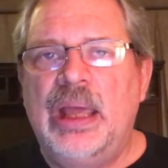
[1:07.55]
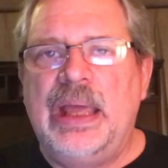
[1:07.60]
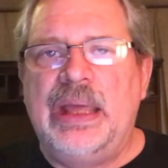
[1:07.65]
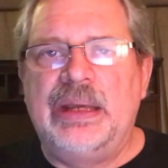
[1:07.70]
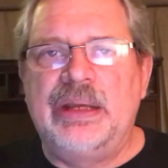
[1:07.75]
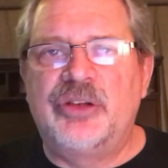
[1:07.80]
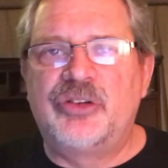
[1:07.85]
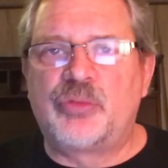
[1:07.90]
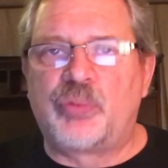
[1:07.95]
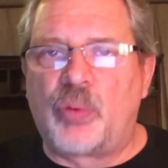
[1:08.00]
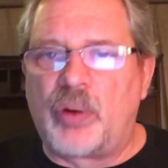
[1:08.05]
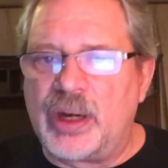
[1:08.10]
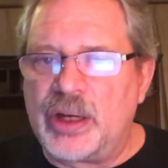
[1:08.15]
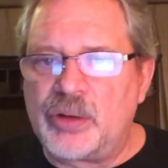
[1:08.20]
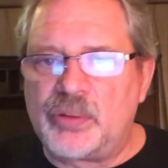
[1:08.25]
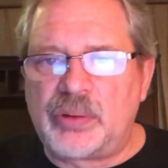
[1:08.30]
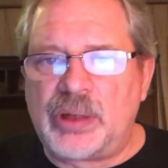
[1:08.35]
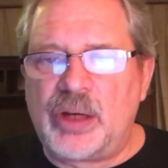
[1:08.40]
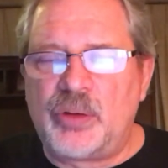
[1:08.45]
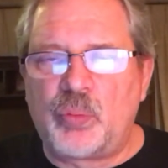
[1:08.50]
and his
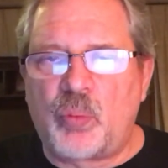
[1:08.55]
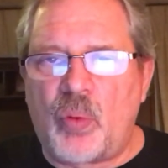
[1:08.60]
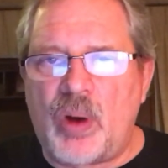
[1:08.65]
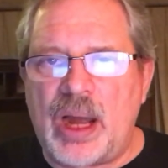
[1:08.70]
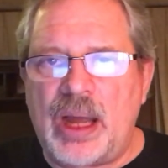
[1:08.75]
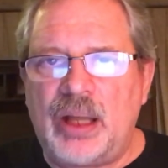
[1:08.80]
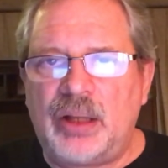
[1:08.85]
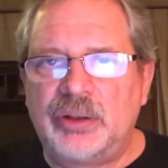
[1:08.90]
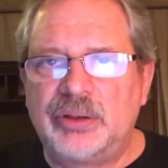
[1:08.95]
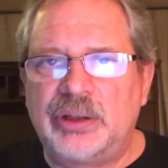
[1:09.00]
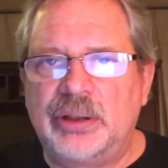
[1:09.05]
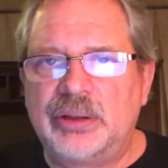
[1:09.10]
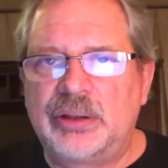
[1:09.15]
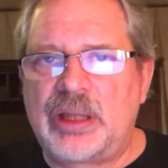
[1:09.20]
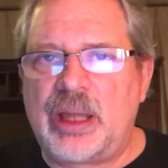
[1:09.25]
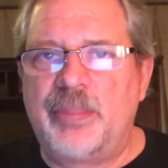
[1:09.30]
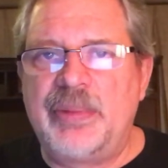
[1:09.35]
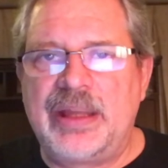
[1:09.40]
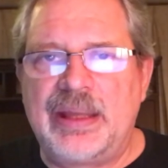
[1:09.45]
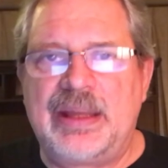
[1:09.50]
running around wild
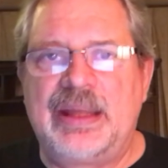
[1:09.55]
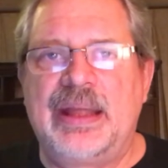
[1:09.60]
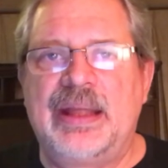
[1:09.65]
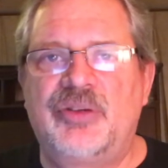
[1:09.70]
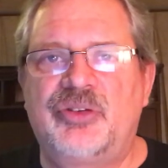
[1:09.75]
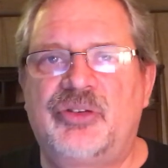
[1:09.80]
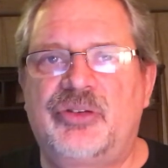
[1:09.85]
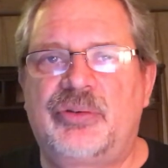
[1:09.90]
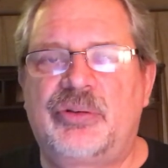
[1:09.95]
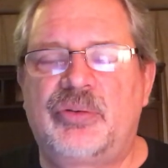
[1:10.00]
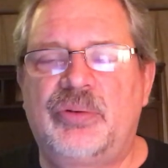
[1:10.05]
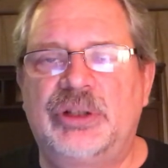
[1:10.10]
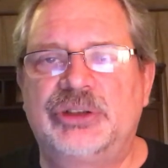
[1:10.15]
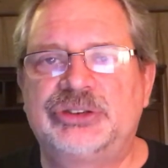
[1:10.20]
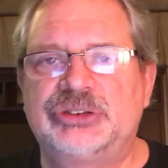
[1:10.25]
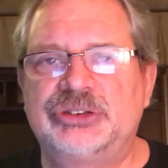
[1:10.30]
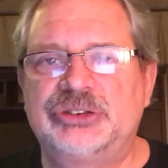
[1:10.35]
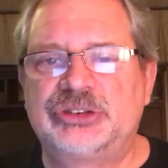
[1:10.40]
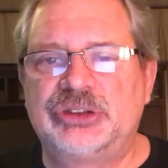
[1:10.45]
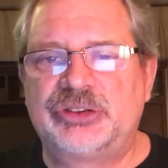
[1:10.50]
and coming against
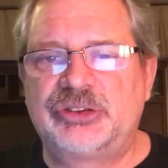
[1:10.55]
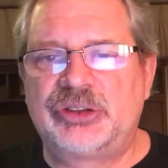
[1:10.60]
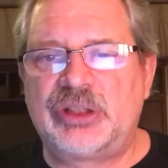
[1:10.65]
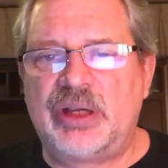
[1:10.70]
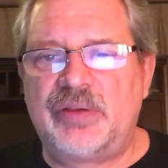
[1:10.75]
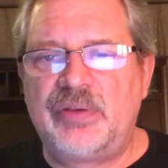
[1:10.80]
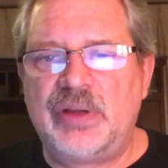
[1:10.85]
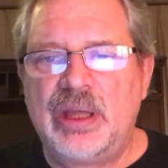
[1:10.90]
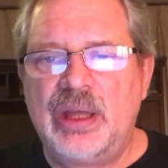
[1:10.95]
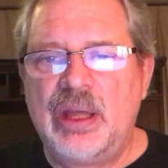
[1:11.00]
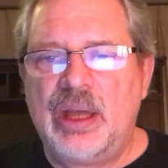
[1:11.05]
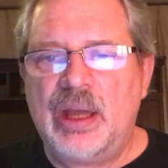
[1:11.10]
Christians and stuff.